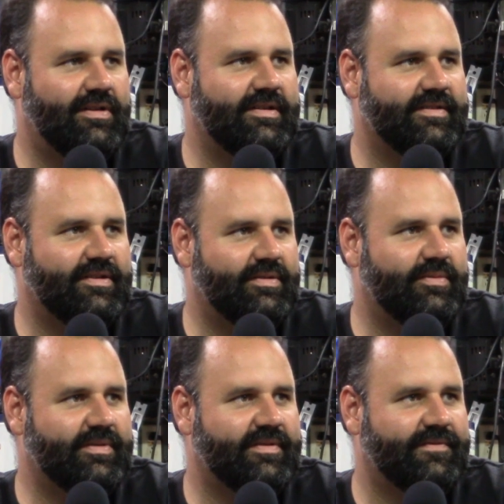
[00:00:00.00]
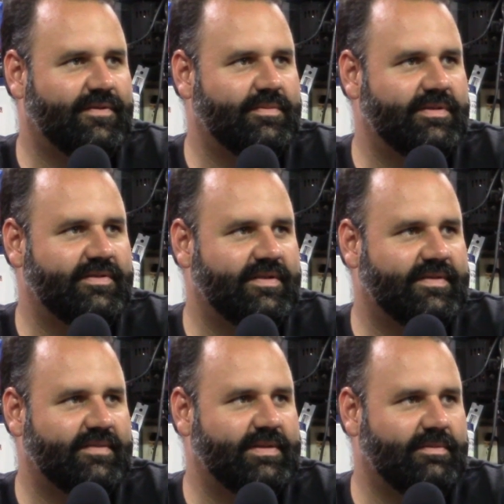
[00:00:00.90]
as almost as Formula Drift
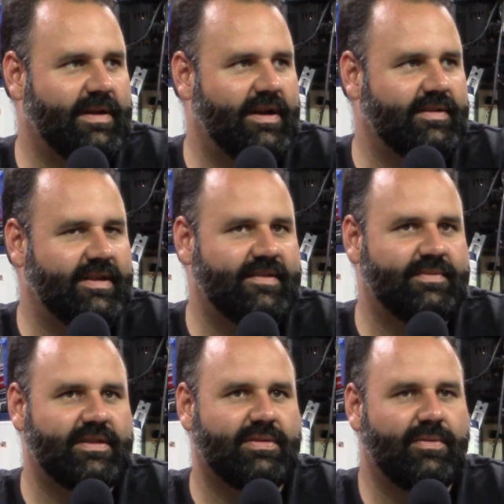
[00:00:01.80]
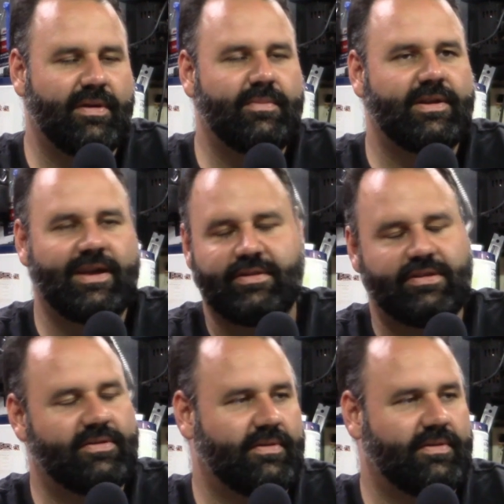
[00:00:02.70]
has been around, he's been throwing money out the door.